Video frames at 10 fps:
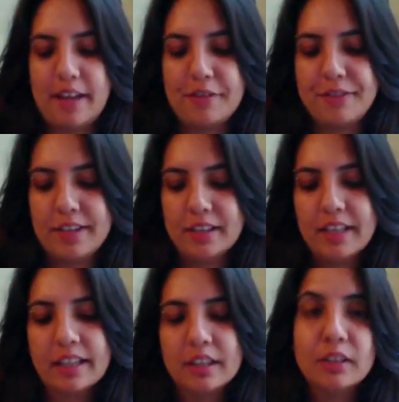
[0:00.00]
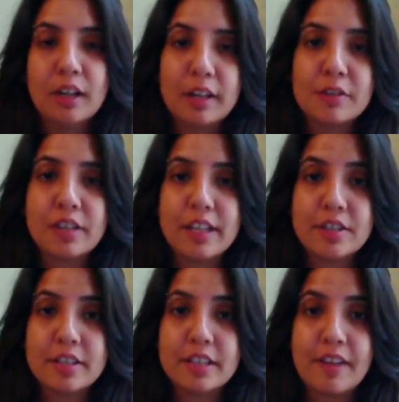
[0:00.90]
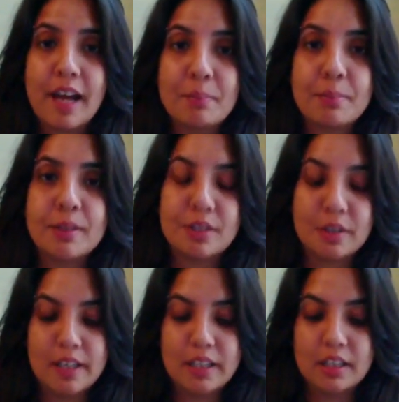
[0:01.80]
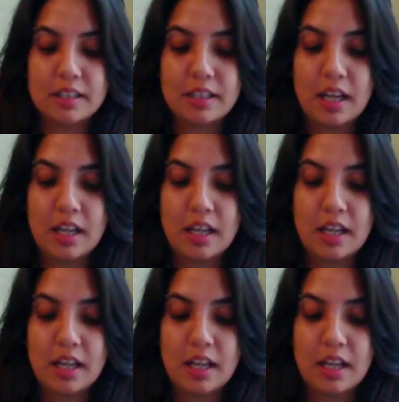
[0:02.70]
I feel like a lot of changes have happened during this